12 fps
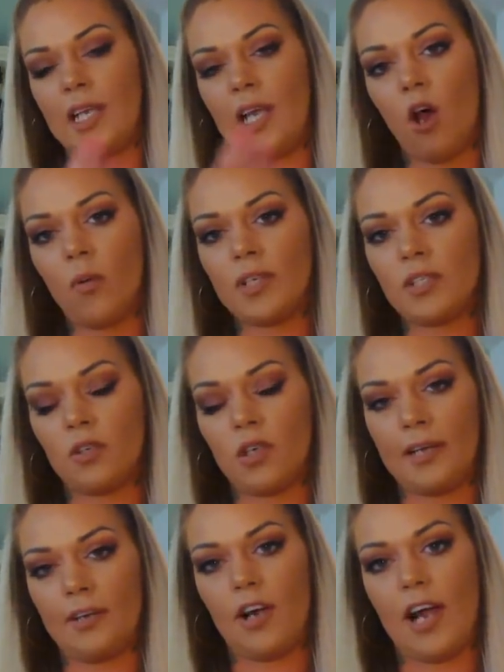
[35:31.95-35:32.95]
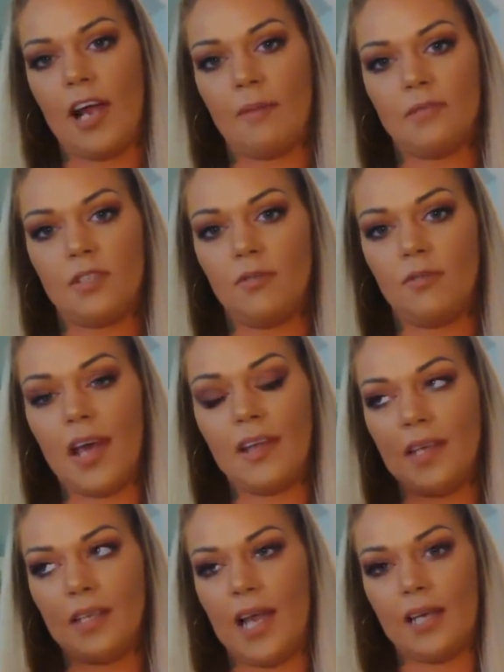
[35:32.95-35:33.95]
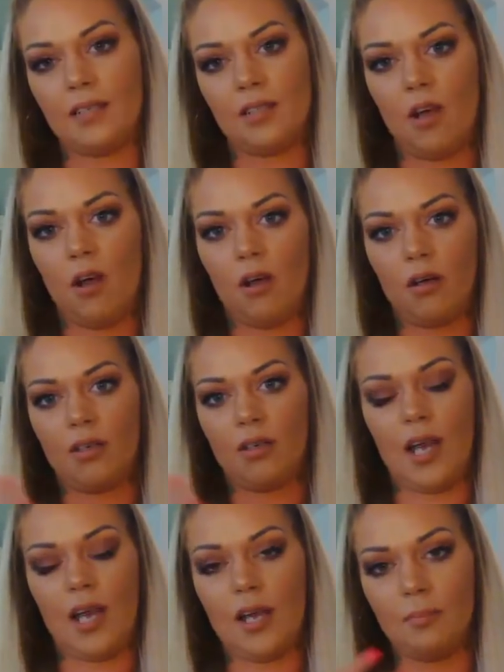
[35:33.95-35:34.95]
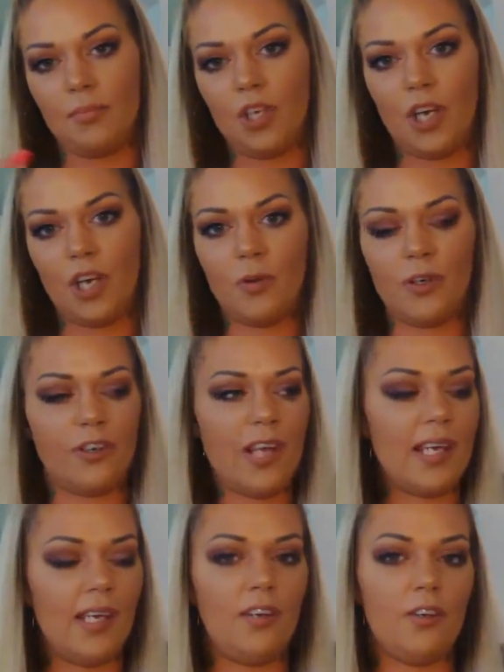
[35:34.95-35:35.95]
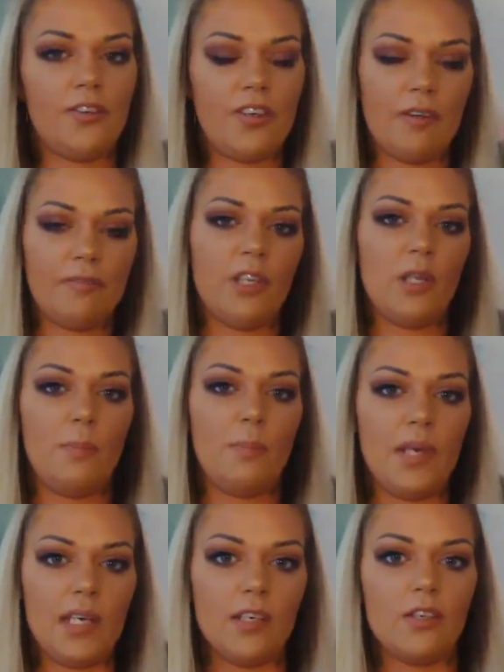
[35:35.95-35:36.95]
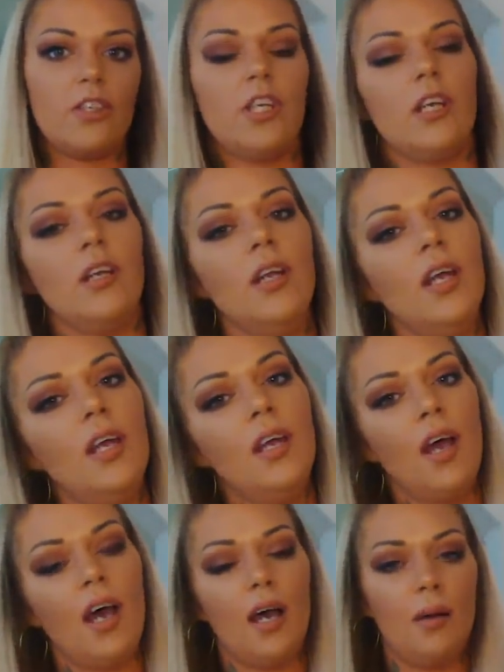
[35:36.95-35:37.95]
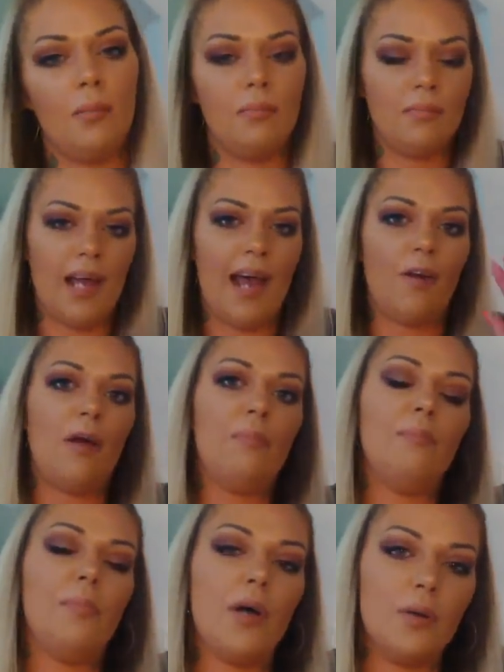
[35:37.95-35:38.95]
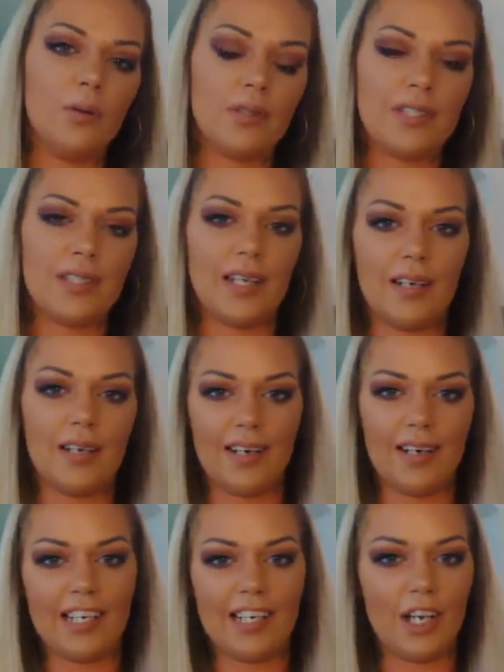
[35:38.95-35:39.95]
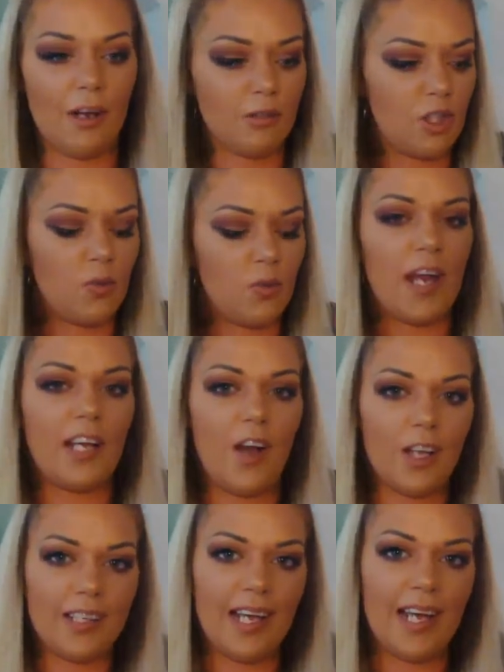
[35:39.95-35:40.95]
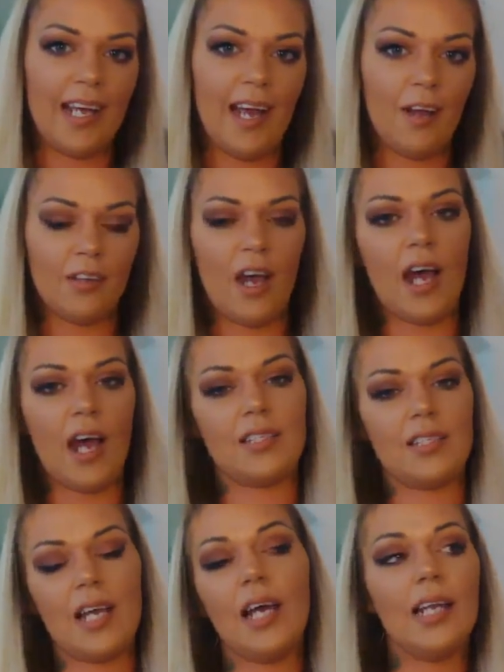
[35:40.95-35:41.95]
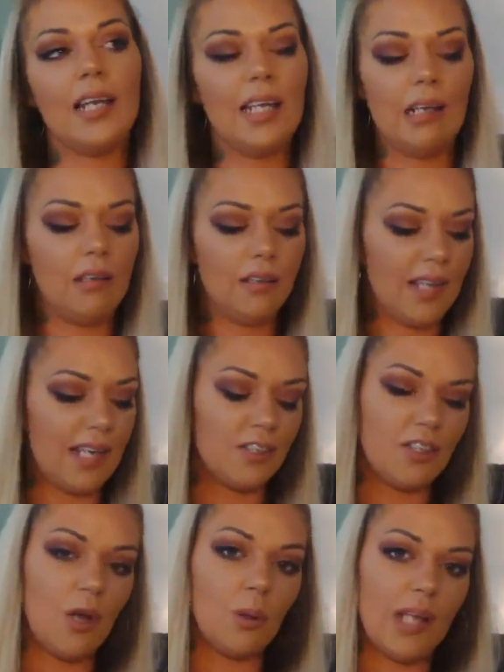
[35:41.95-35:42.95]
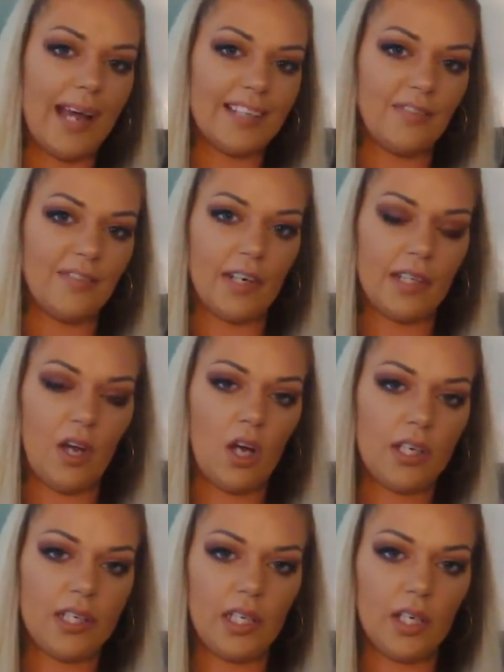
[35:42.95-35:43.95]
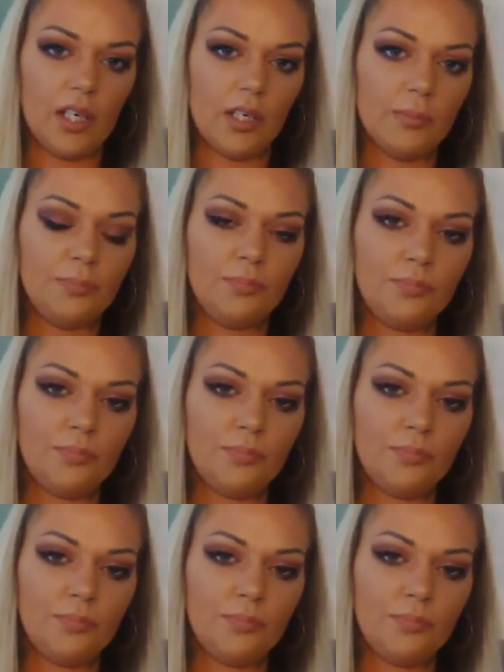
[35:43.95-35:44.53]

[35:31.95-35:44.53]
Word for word: They always look like crap. So nothing lasts long. Um, you know, when you're taking your stuff to the beach and um, out on boats and you know sweating all day out in the hot sun. It, things don't last very long here.